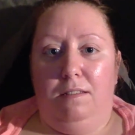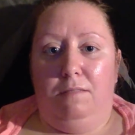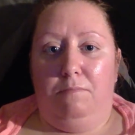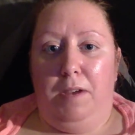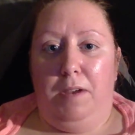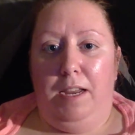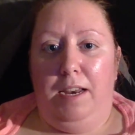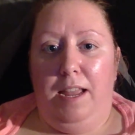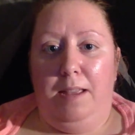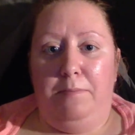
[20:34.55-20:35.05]

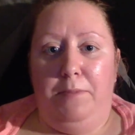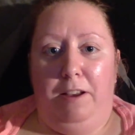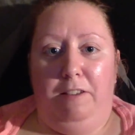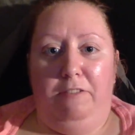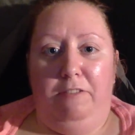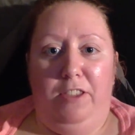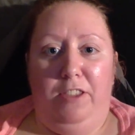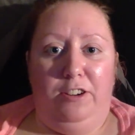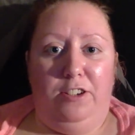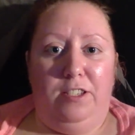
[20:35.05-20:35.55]
my name
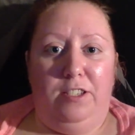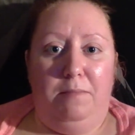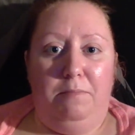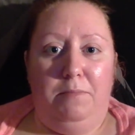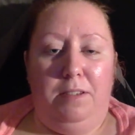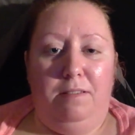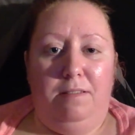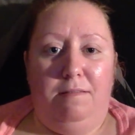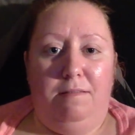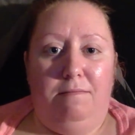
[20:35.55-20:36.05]
out there, so
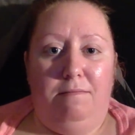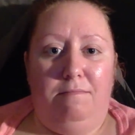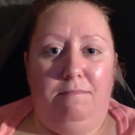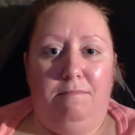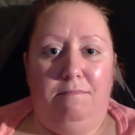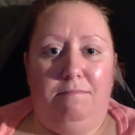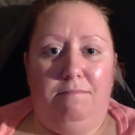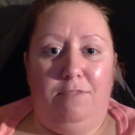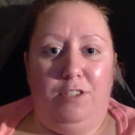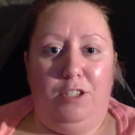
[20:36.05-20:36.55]
I'm
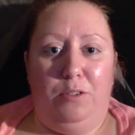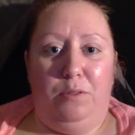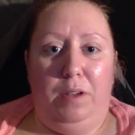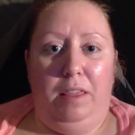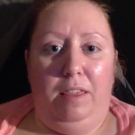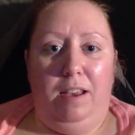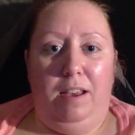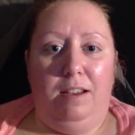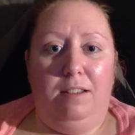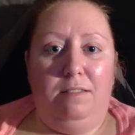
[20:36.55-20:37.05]

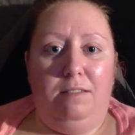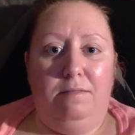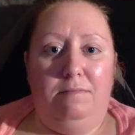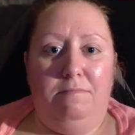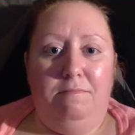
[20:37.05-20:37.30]
doing that.